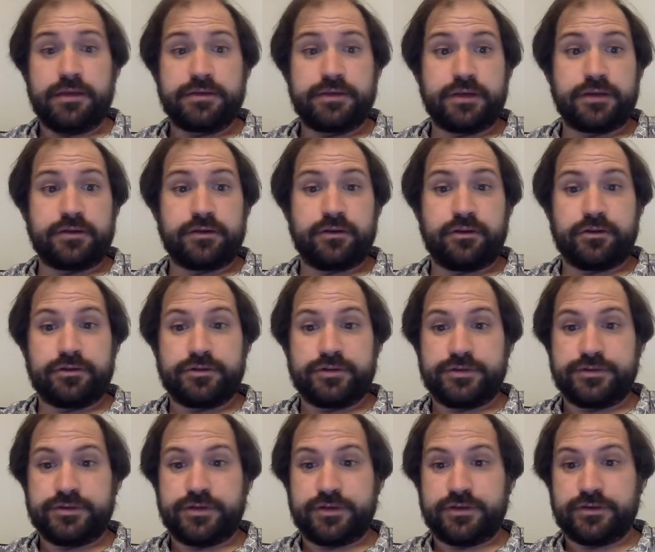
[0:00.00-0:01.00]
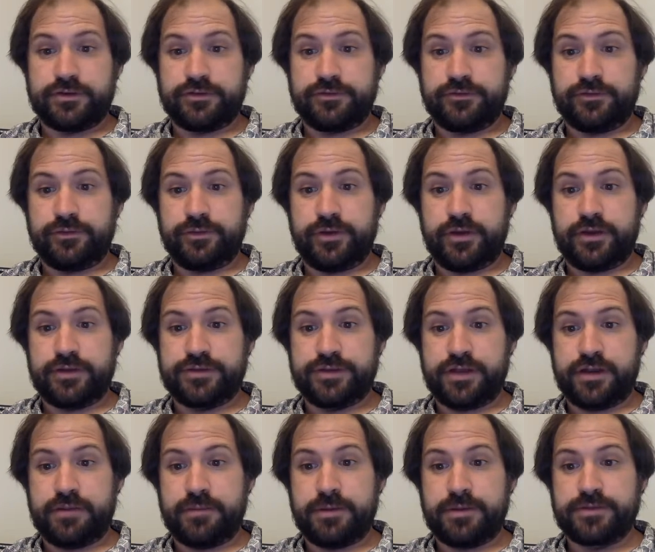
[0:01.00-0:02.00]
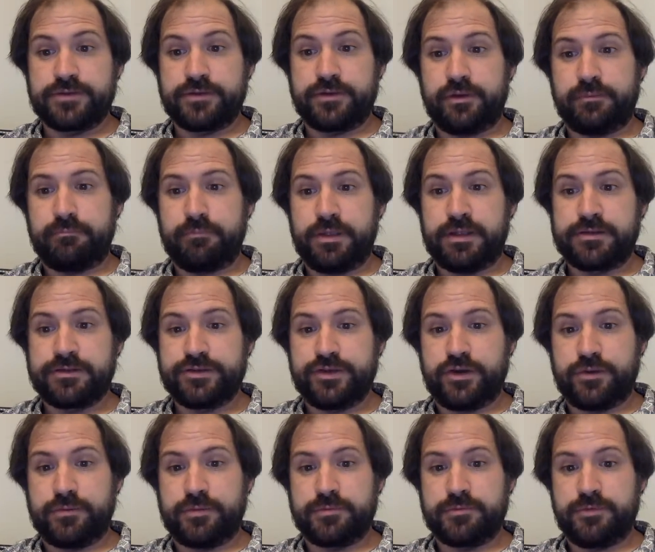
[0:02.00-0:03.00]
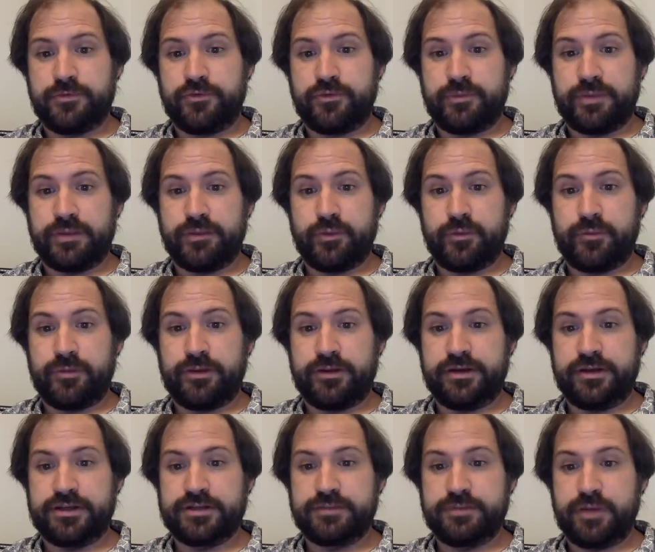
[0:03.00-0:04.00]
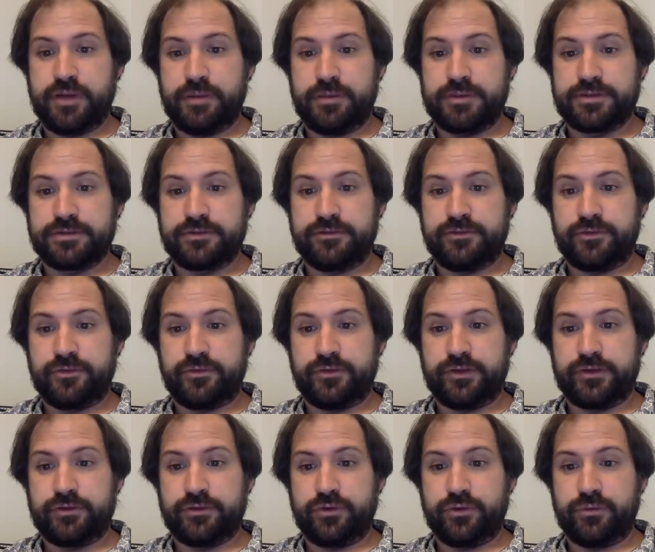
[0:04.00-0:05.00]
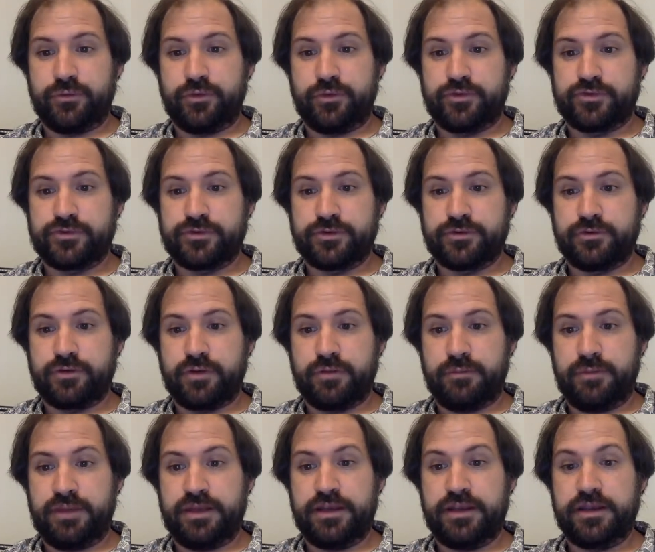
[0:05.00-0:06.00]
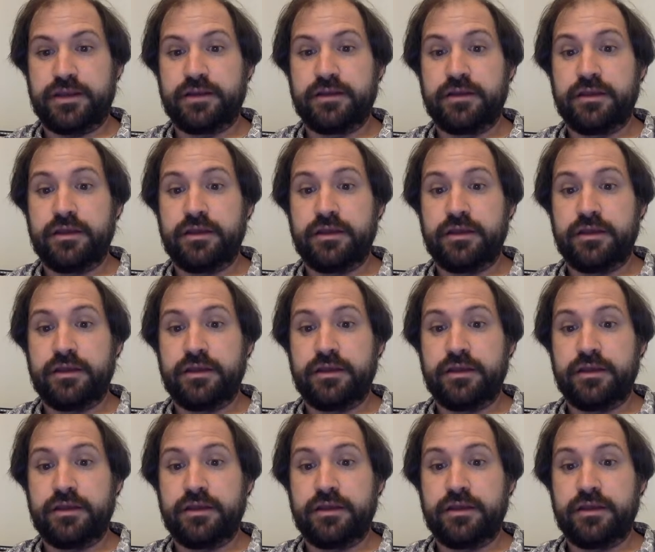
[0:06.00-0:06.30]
Technologies such as fluidized airbeds are immense help in performing repeated experiments involving locomotors in dry media